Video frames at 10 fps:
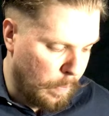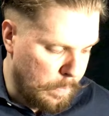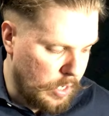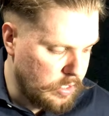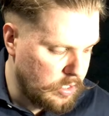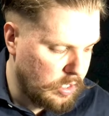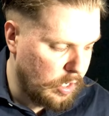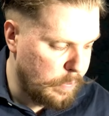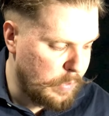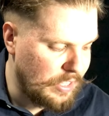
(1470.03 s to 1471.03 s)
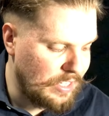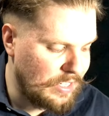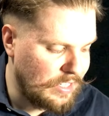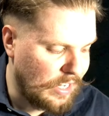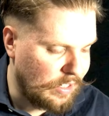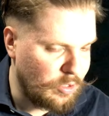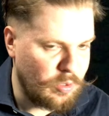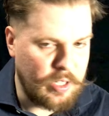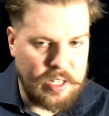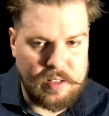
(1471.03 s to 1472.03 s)
musk, but this is
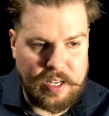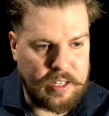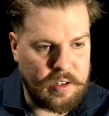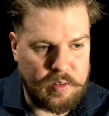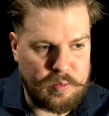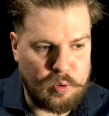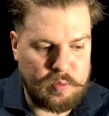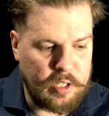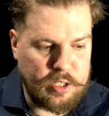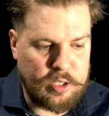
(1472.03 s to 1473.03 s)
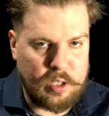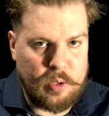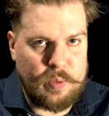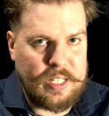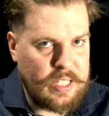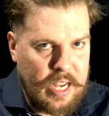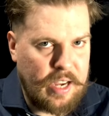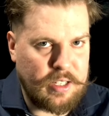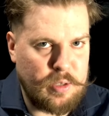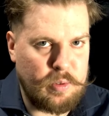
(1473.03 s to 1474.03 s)
actually like a full-fledged cologne. It's an
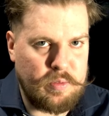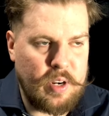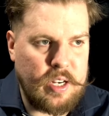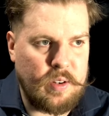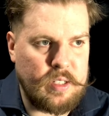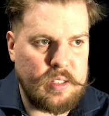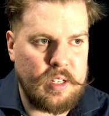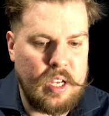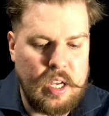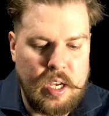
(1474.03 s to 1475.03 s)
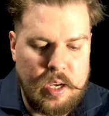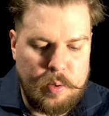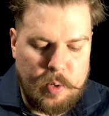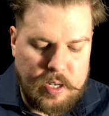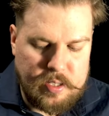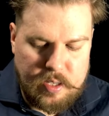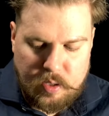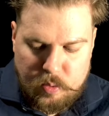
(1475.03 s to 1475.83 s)
actual fragrance, whereas the other